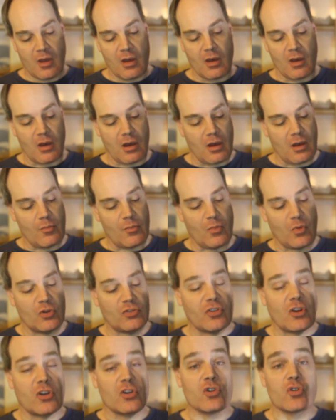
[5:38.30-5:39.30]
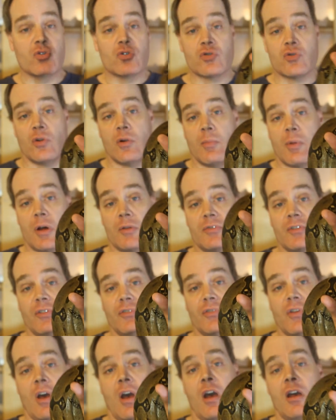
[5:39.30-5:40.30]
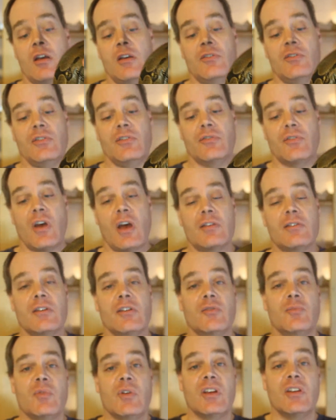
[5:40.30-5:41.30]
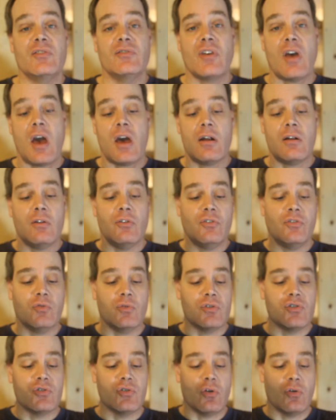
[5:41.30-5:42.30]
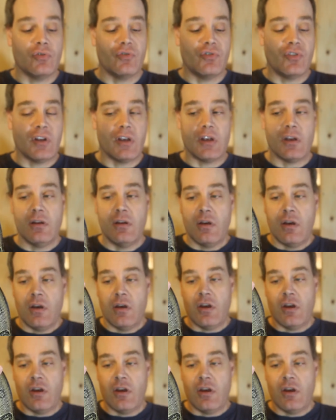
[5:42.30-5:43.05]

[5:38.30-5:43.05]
What's unusual about this guy is he's got these peak saddles, which you don't see